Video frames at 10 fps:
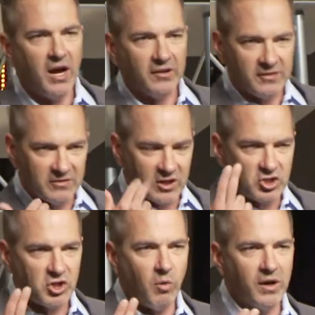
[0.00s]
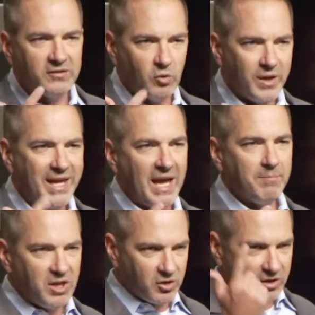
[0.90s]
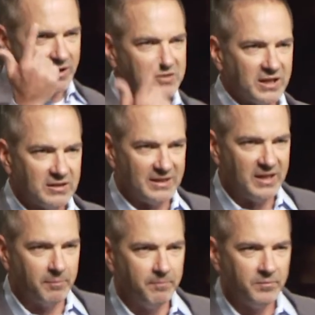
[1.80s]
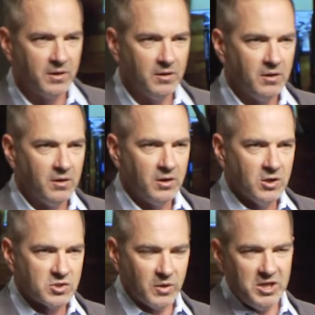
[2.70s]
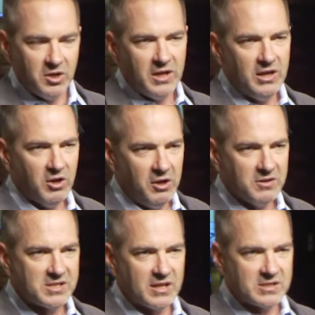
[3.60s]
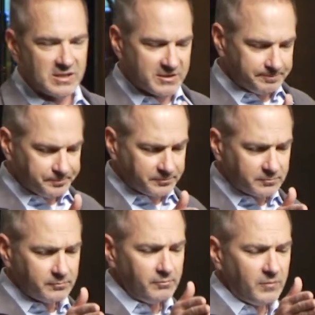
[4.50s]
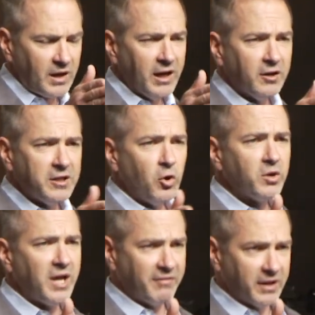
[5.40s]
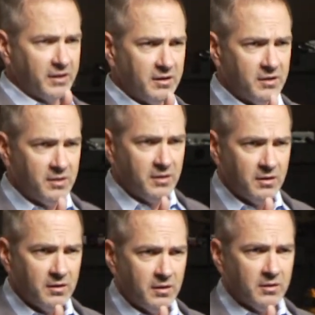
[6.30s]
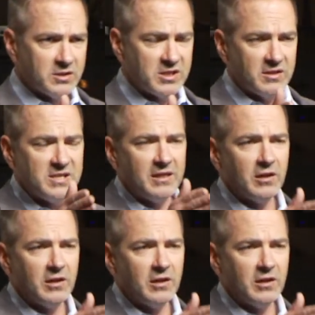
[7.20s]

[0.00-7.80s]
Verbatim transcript: us. He's going to show us that we can't be good enough to get to him. So here, here, here he says this under the old covenant. See,